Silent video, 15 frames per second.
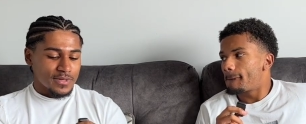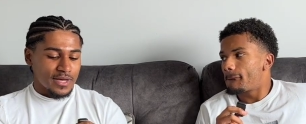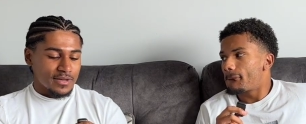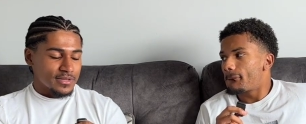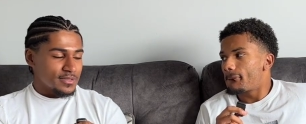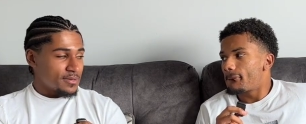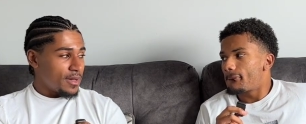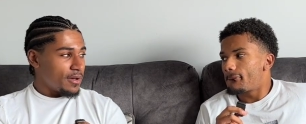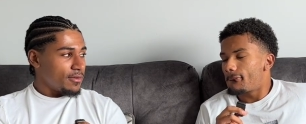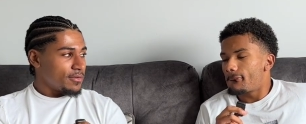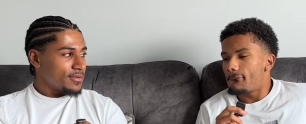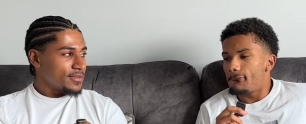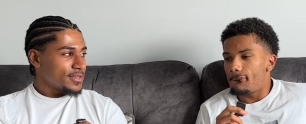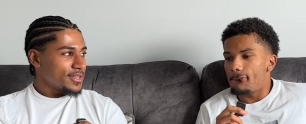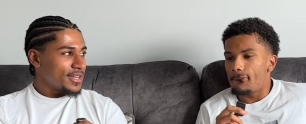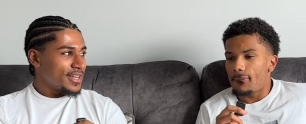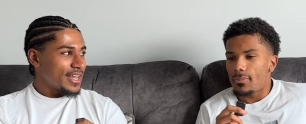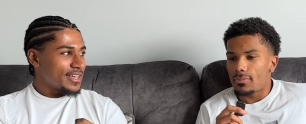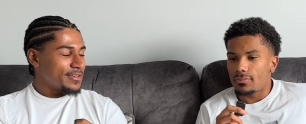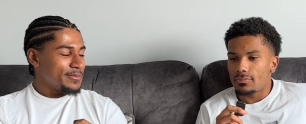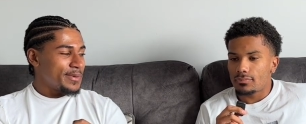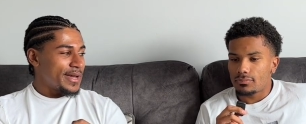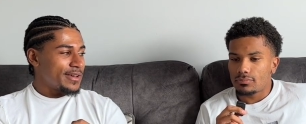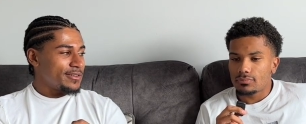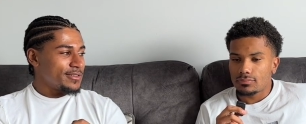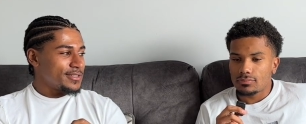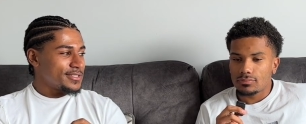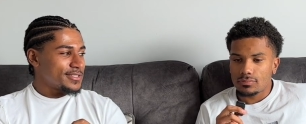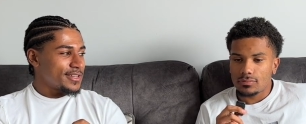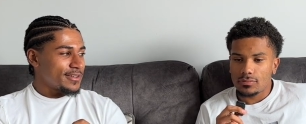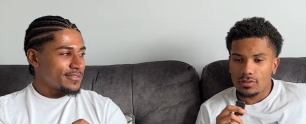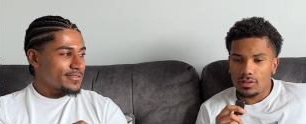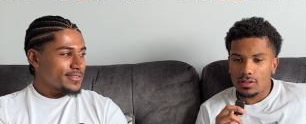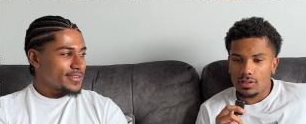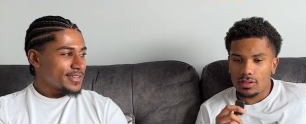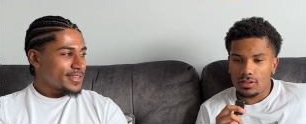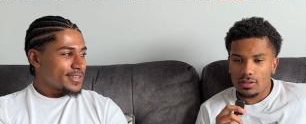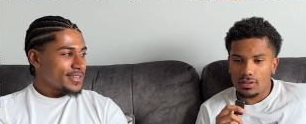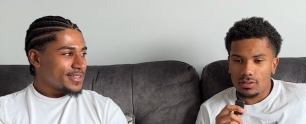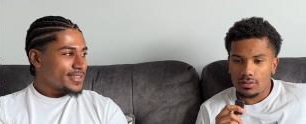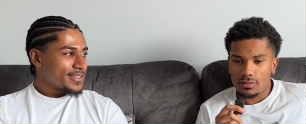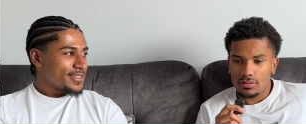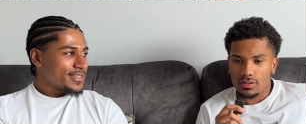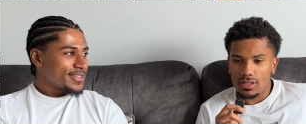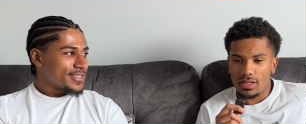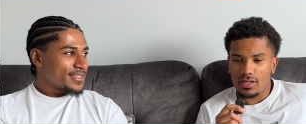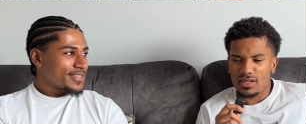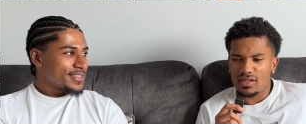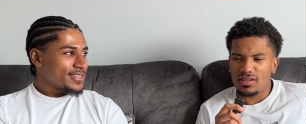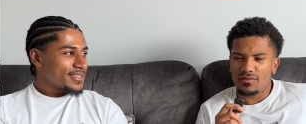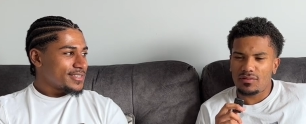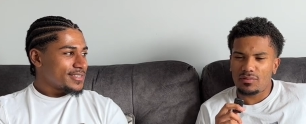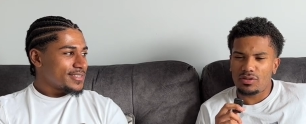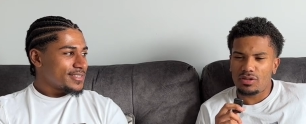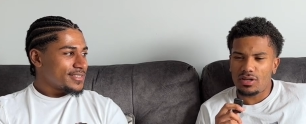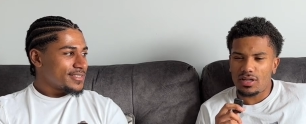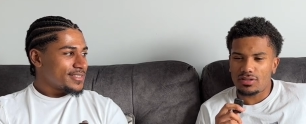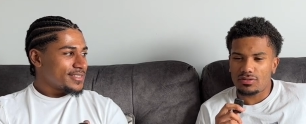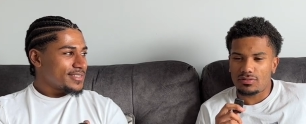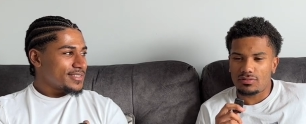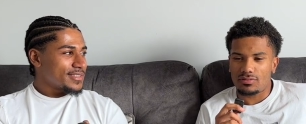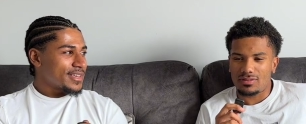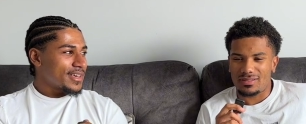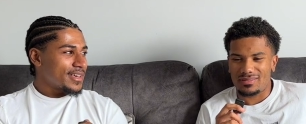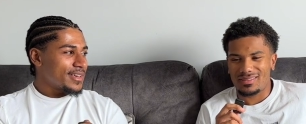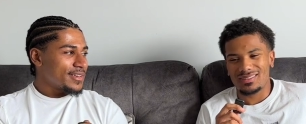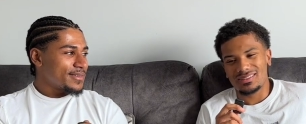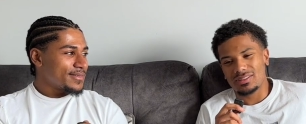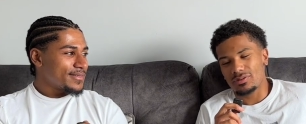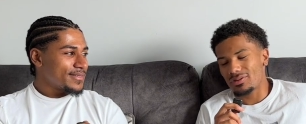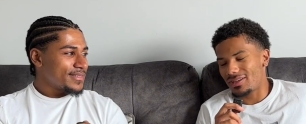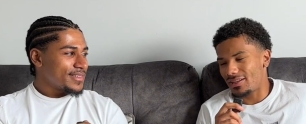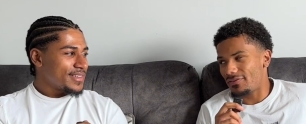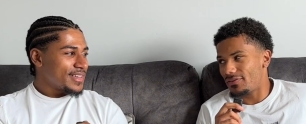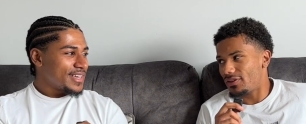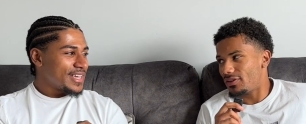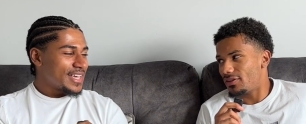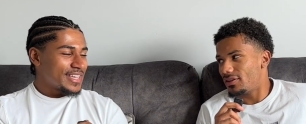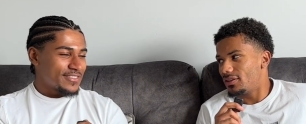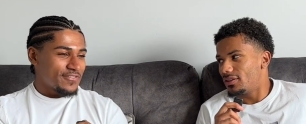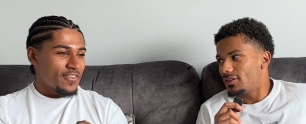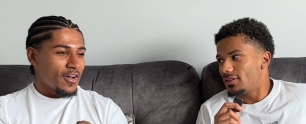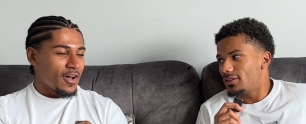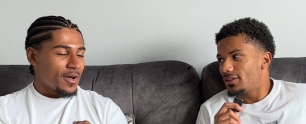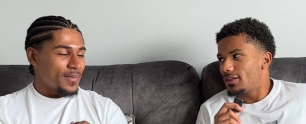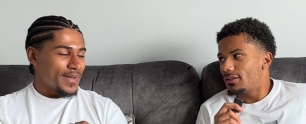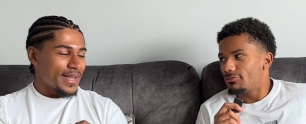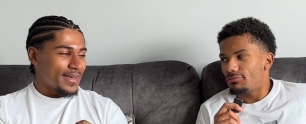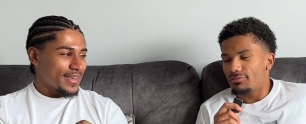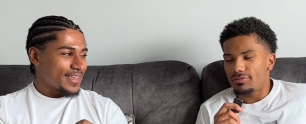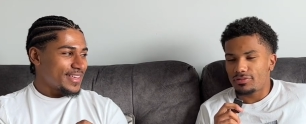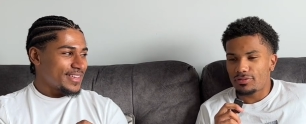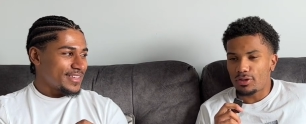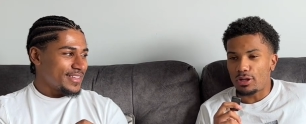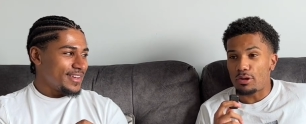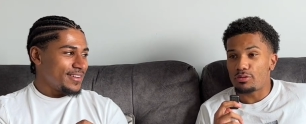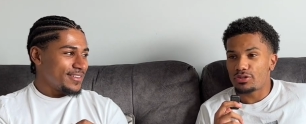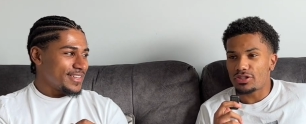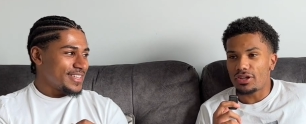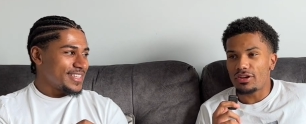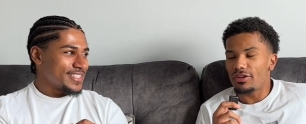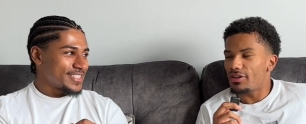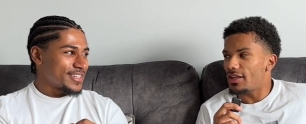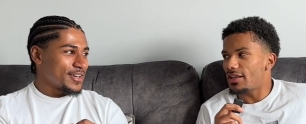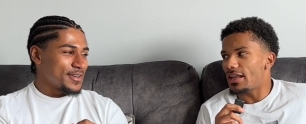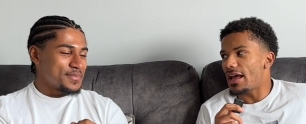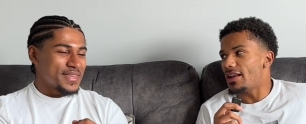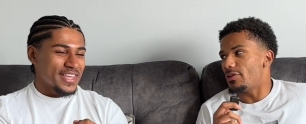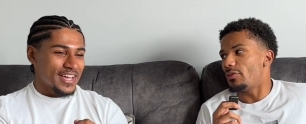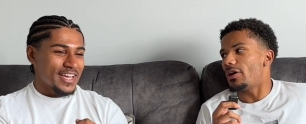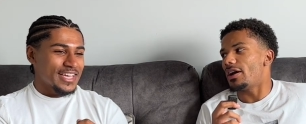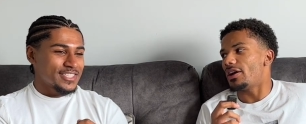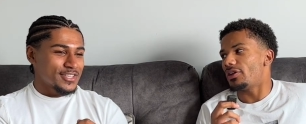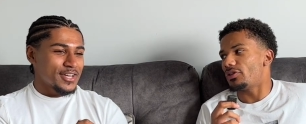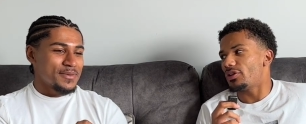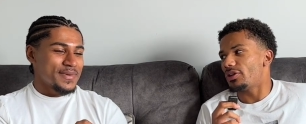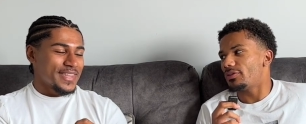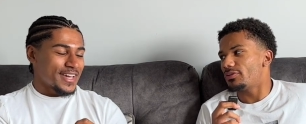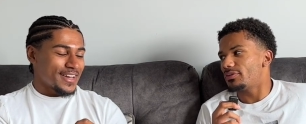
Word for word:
Speaker 1: down as well. Mm. You know, like Ubadal and stuff. Yeah,
Speaker 2: yeah, yeah, yeah. He's from Newcastle. Yeah, it's still kind of far. It is far, but like it's closer. Know, it's gonna be anywhere. the, it's gonna be the